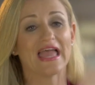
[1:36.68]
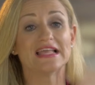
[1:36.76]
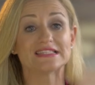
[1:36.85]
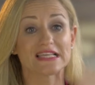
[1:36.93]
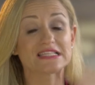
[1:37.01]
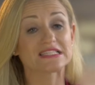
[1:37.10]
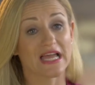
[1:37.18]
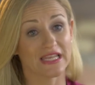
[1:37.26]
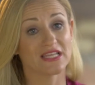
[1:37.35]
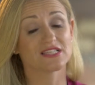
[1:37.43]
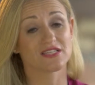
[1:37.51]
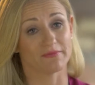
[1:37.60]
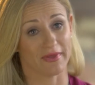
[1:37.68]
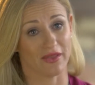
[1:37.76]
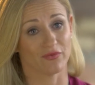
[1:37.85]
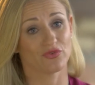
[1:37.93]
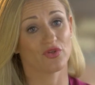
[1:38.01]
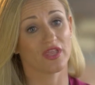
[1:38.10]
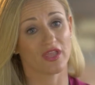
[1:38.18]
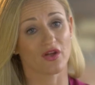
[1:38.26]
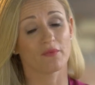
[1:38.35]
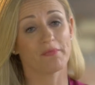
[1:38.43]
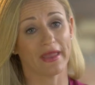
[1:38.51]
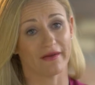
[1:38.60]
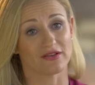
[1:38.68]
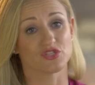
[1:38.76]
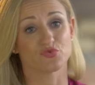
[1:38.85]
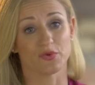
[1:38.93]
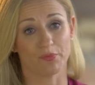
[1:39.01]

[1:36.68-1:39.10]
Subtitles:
It's exciting to me to hear parents